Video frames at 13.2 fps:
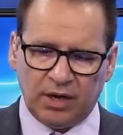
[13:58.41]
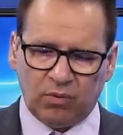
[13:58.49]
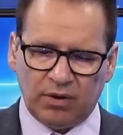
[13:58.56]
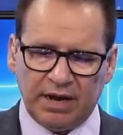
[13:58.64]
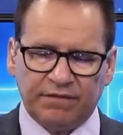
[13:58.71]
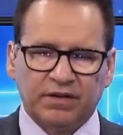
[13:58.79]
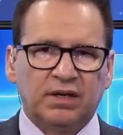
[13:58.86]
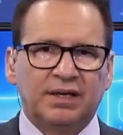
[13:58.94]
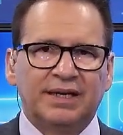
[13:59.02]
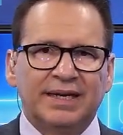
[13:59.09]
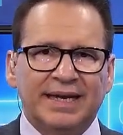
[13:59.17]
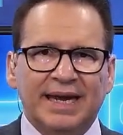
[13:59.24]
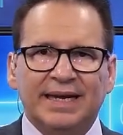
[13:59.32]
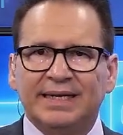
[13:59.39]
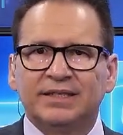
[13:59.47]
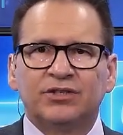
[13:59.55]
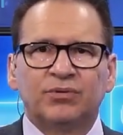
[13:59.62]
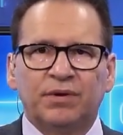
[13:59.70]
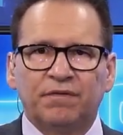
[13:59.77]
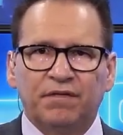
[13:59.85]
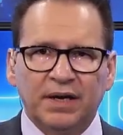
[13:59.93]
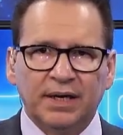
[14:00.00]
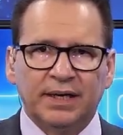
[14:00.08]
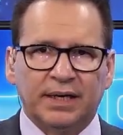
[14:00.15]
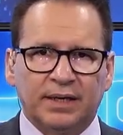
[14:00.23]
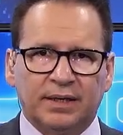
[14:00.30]
would have to litigate into
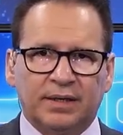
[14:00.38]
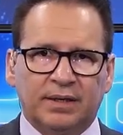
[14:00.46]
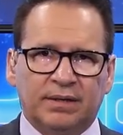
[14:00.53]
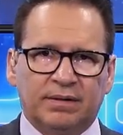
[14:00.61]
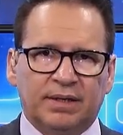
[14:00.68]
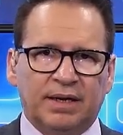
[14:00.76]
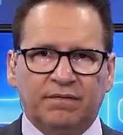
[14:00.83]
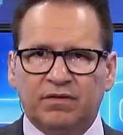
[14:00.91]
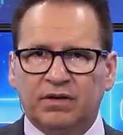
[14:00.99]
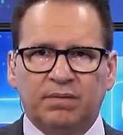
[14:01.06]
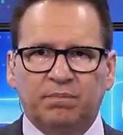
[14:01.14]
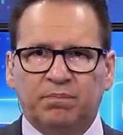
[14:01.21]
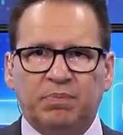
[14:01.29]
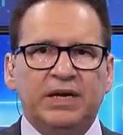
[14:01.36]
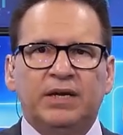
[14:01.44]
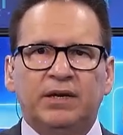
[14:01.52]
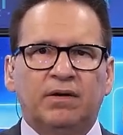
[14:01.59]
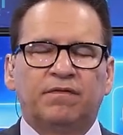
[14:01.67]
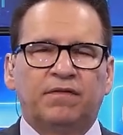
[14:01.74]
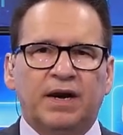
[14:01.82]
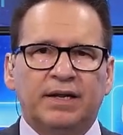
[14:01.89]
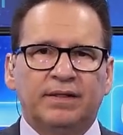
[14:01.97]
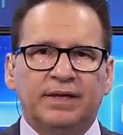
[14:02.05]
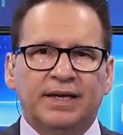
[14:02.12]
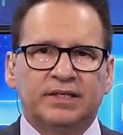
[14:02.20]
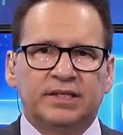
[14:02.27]
infinity. They'd have to be here fighting the